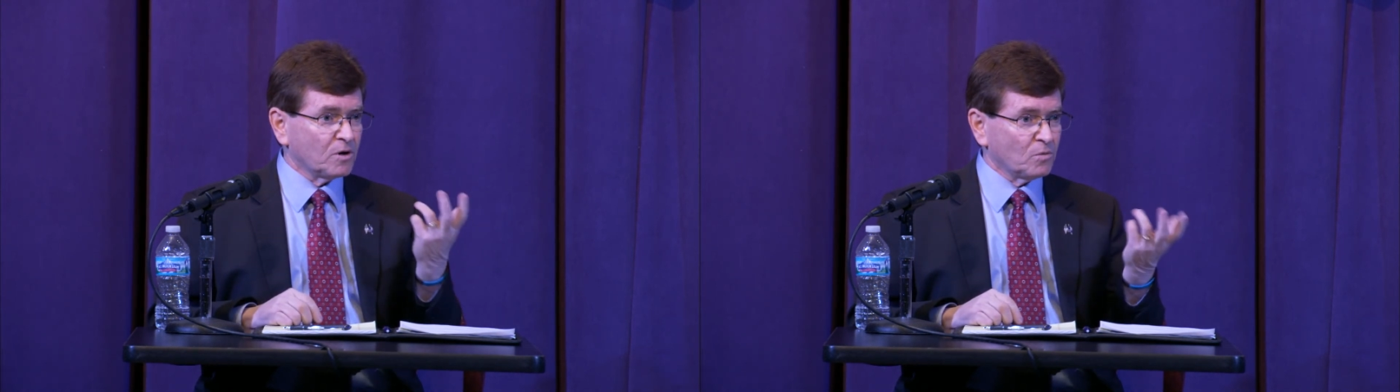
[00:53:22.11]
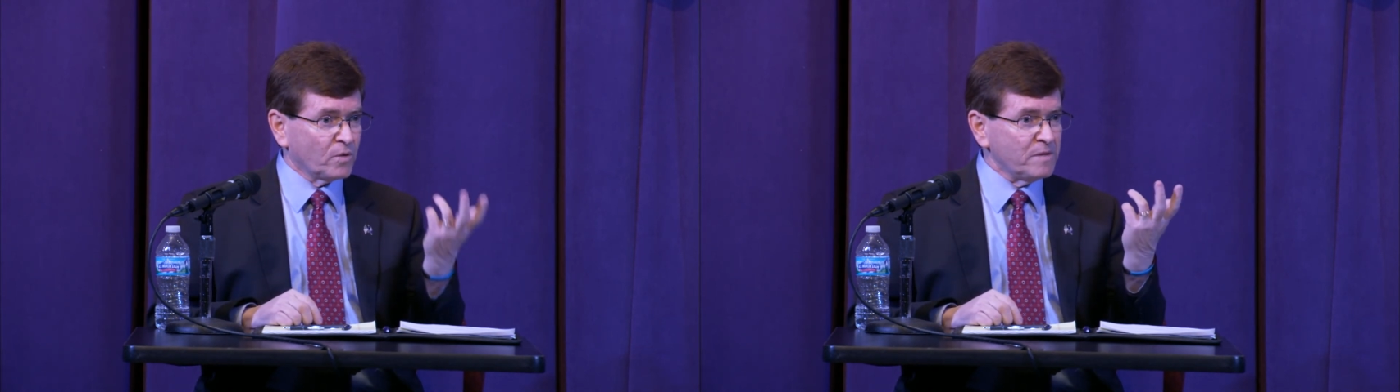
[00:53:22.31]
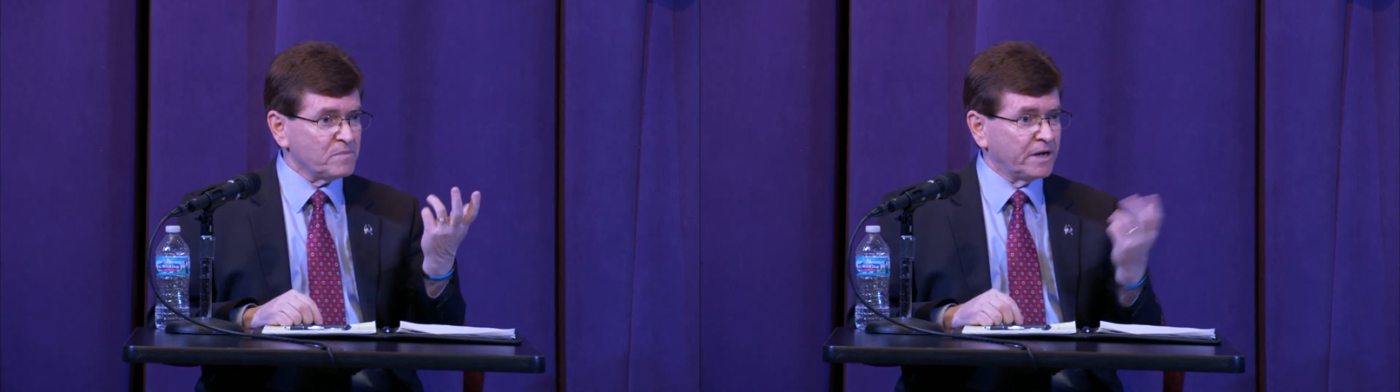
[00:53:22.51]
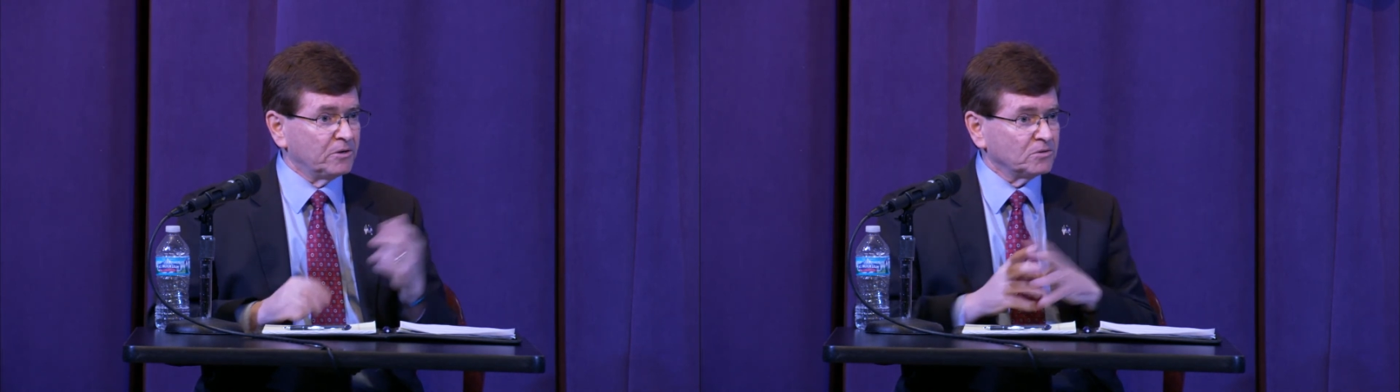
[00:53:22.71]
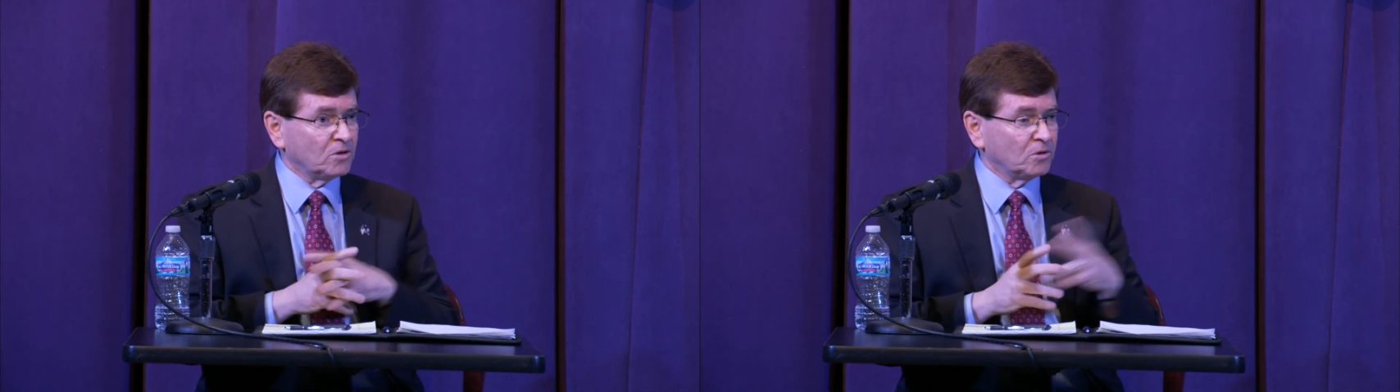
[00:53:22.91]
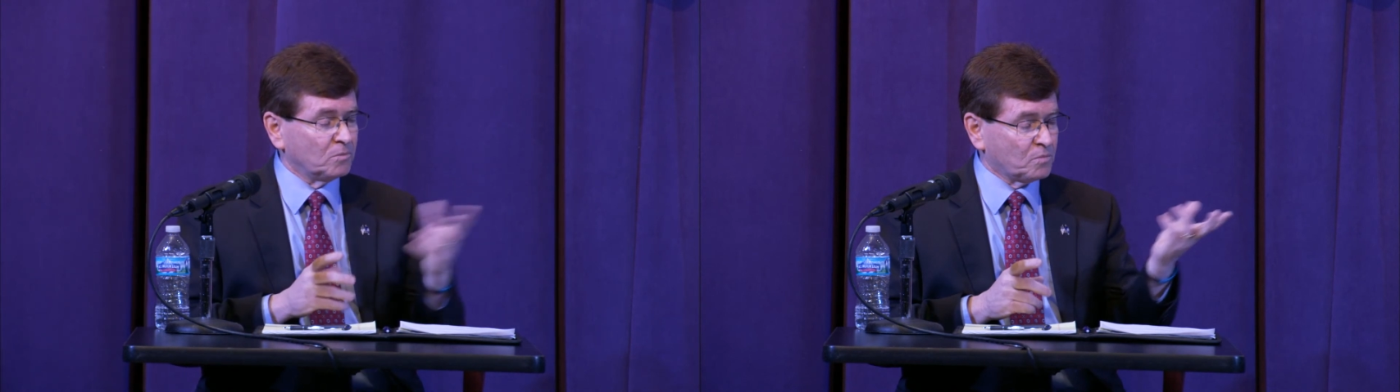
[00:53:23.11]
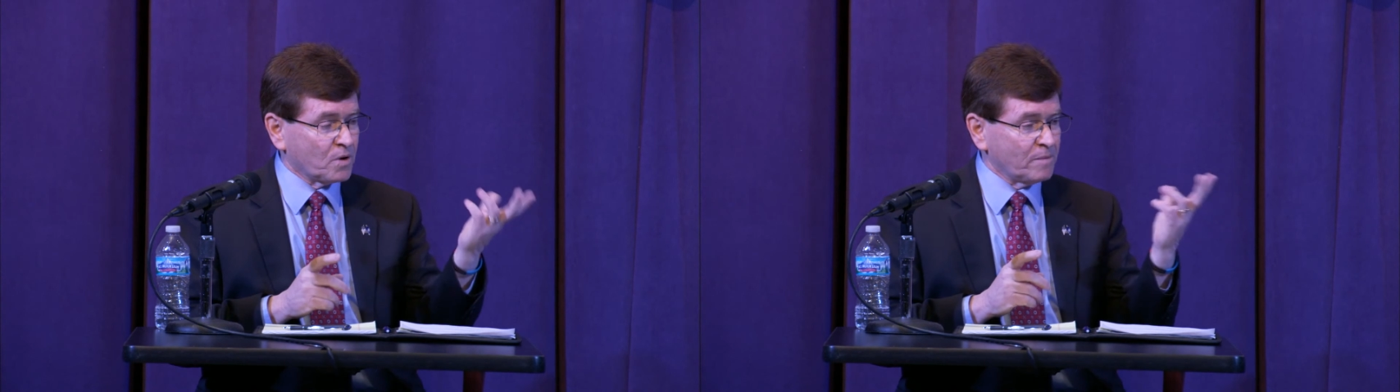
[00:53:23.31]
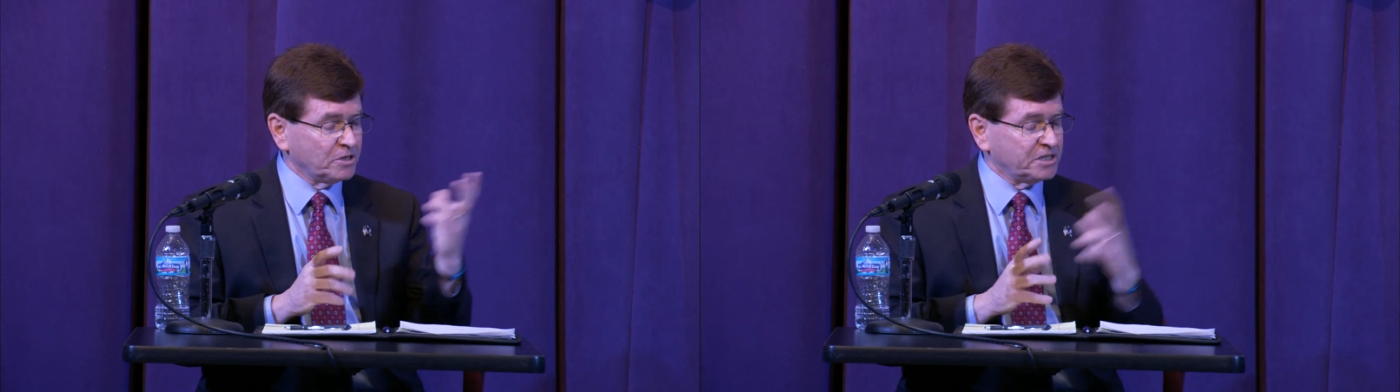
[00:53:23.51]
our ratepayers or
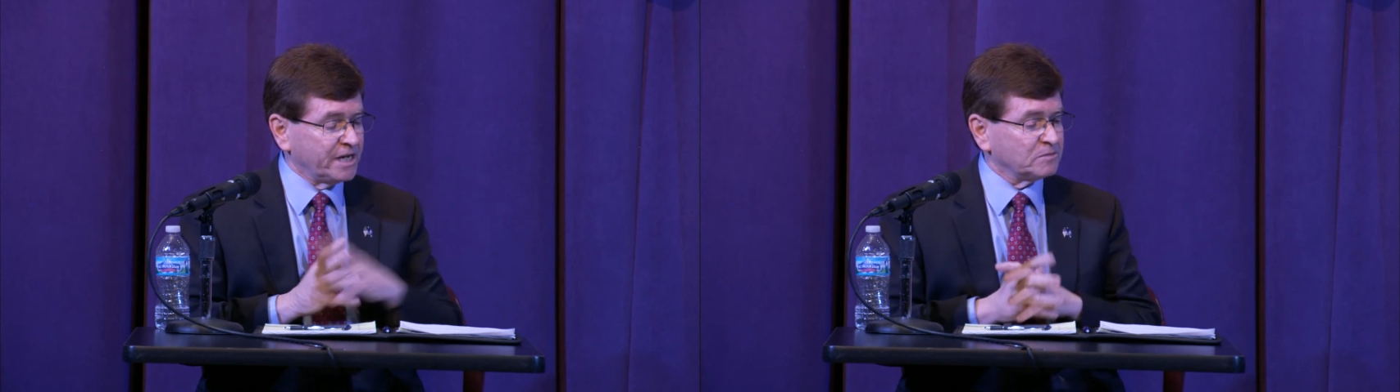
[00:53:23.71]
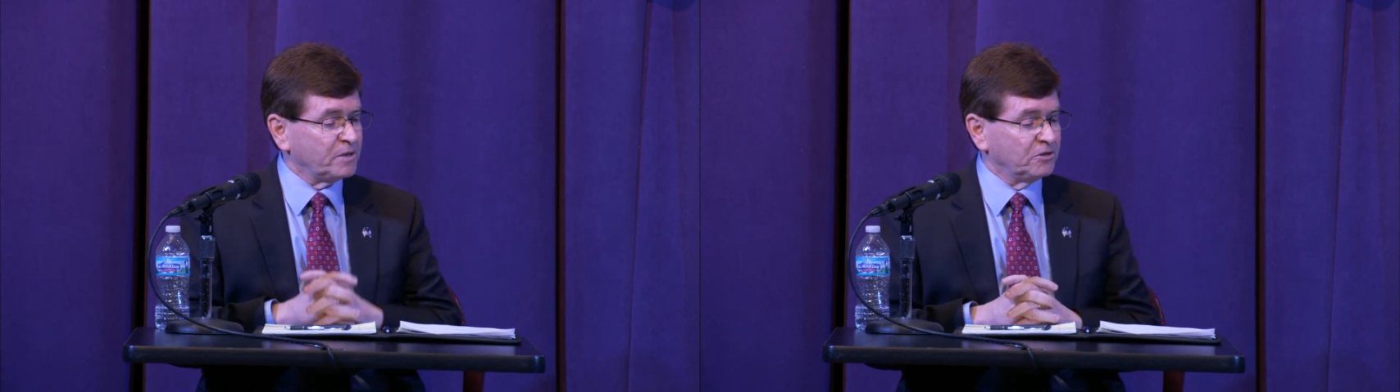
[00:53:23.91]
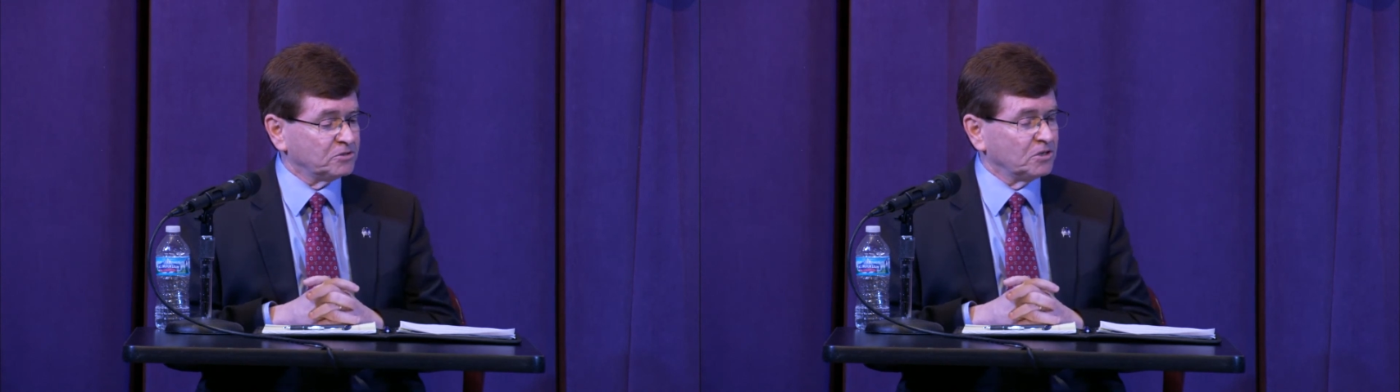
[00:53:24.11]
property taxpayers.